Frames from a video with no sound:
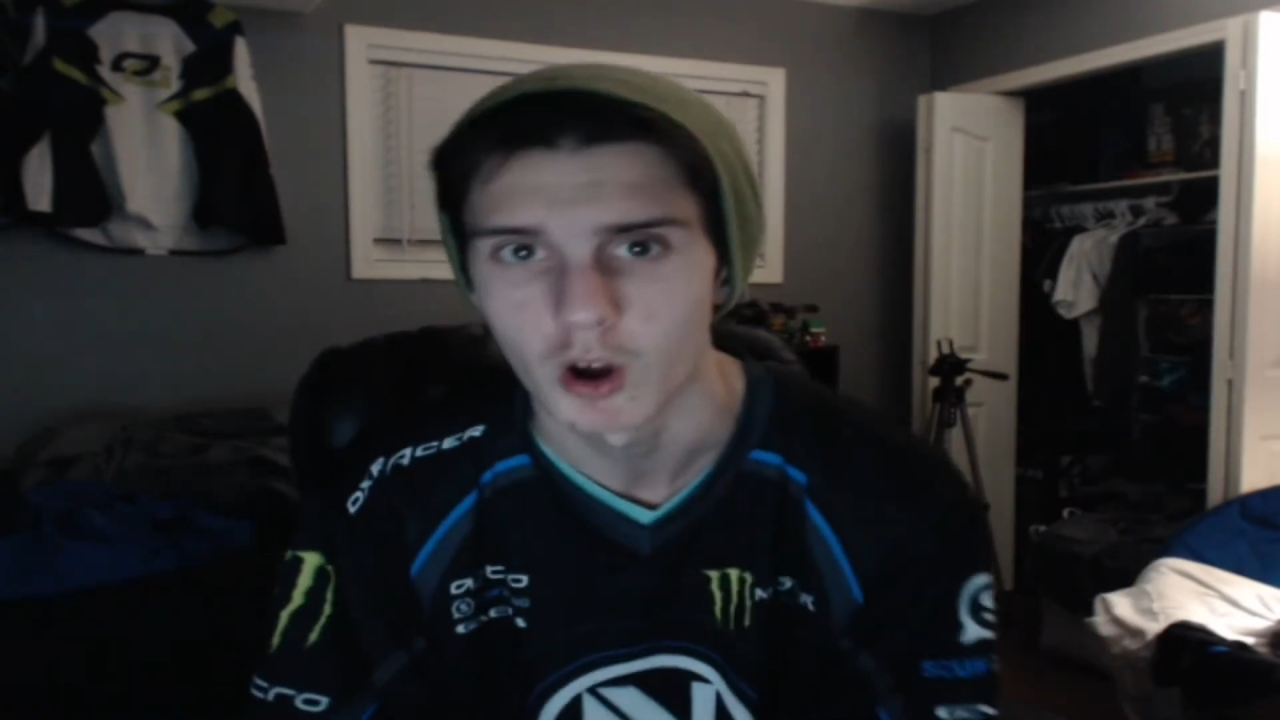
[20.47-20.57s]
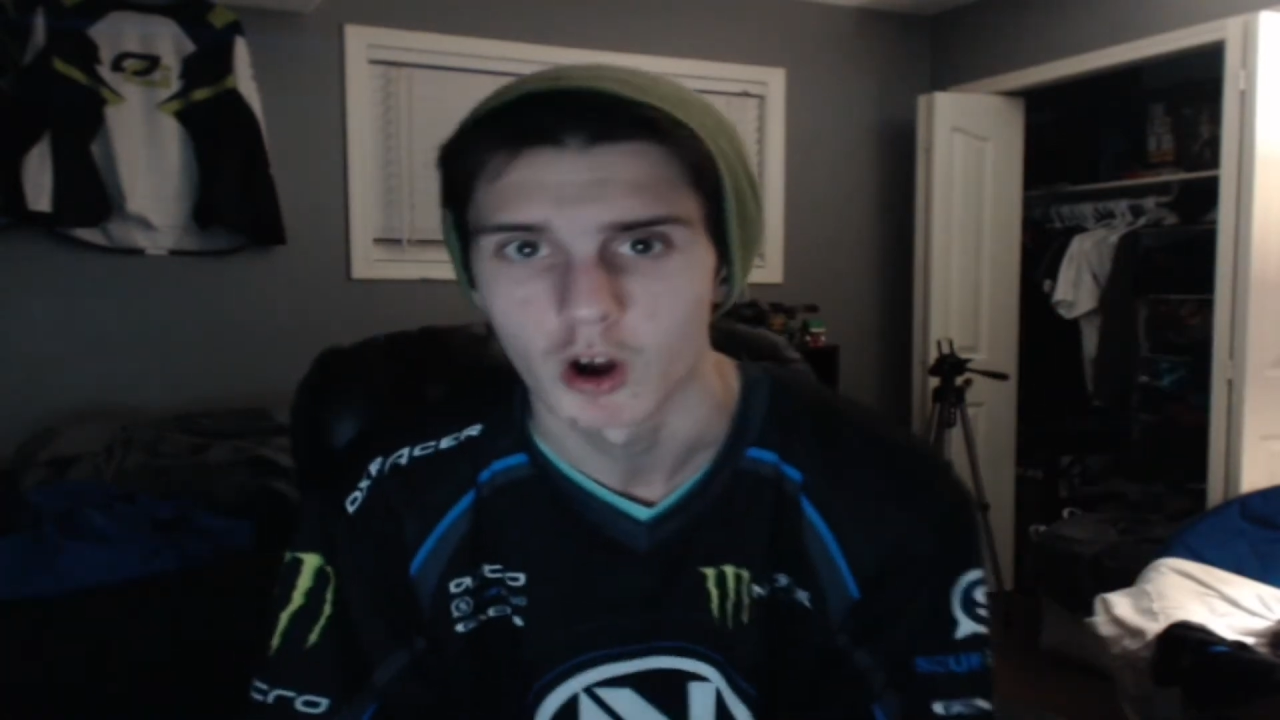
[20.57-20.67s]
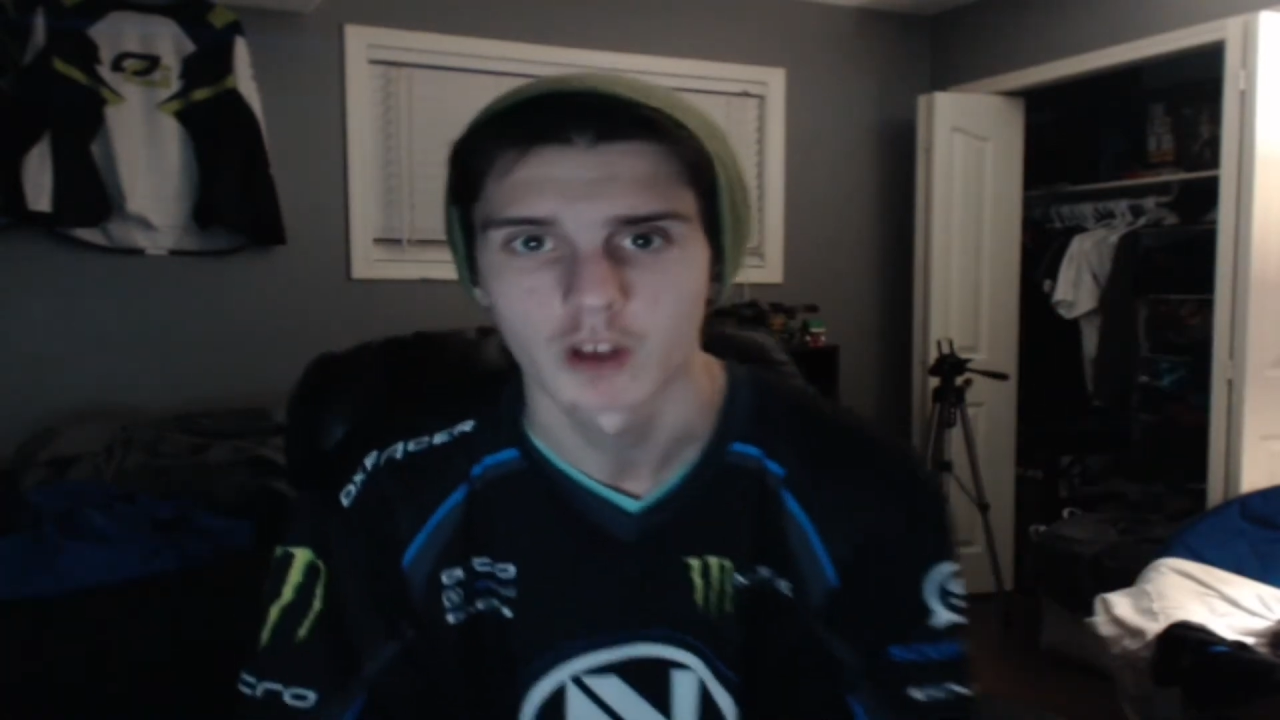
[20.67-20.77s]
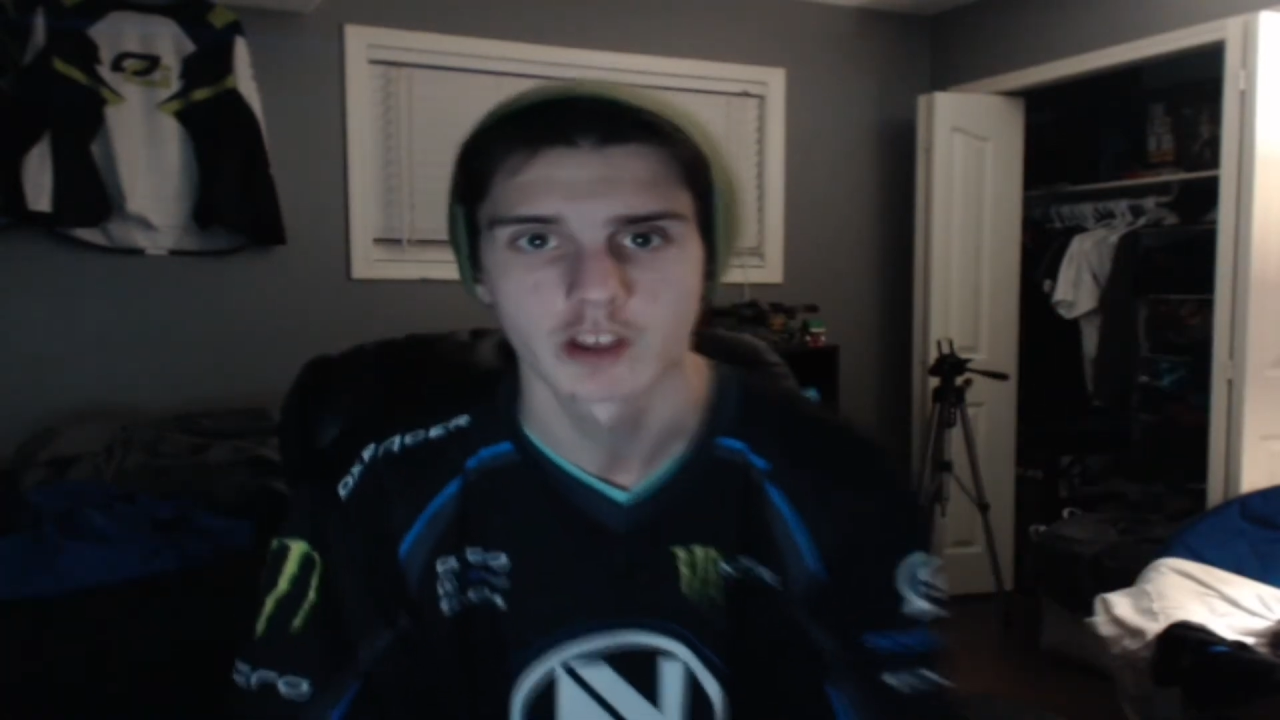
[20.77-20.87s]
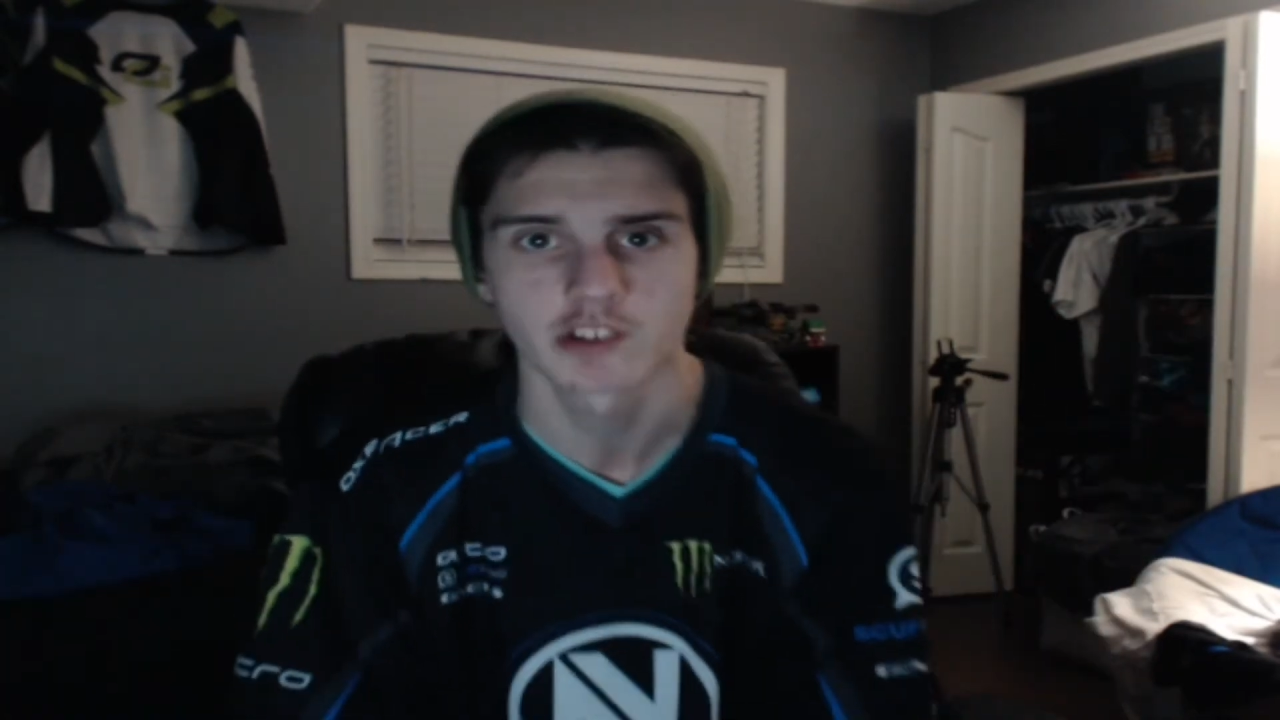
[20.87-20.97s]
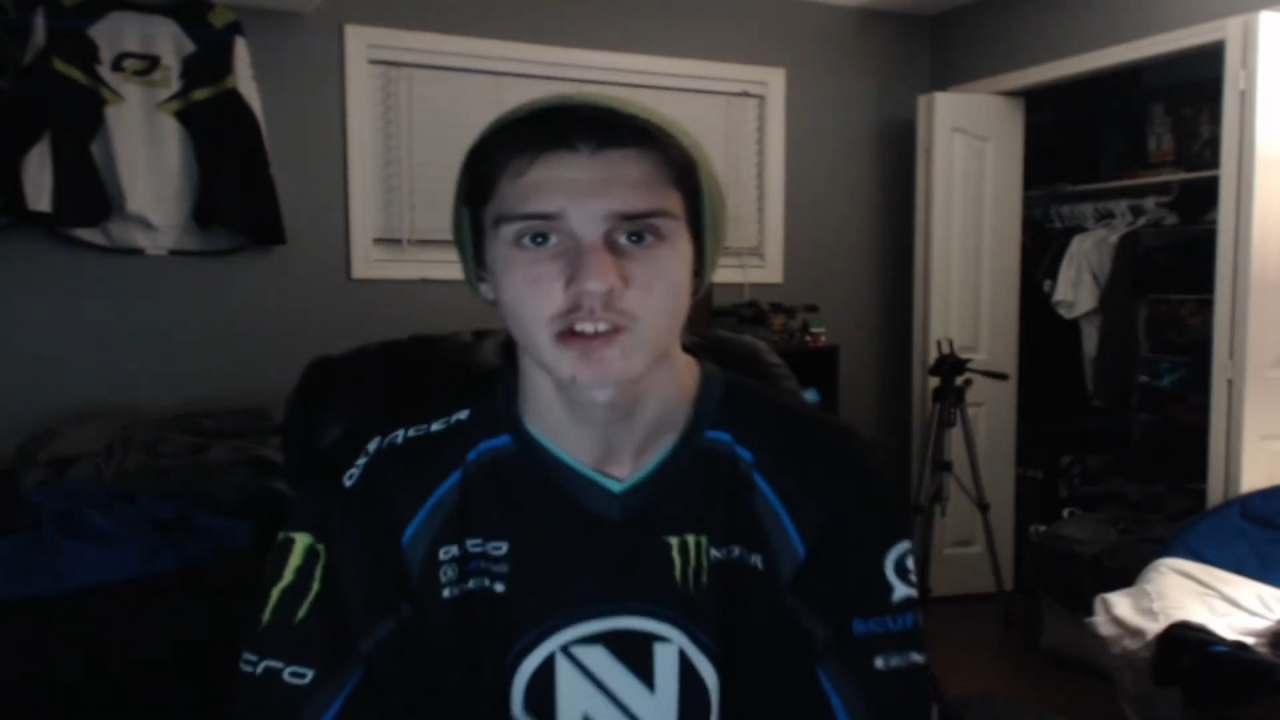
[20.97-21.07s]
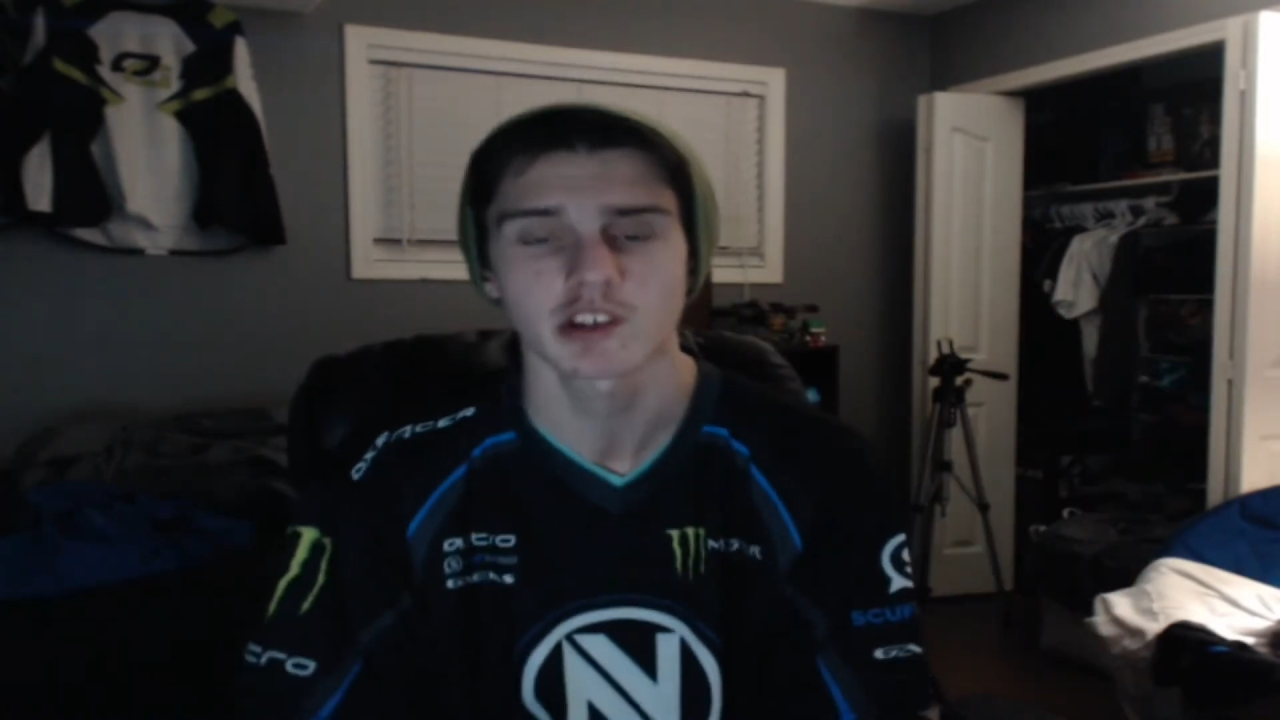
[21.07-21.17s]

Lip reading: all this. This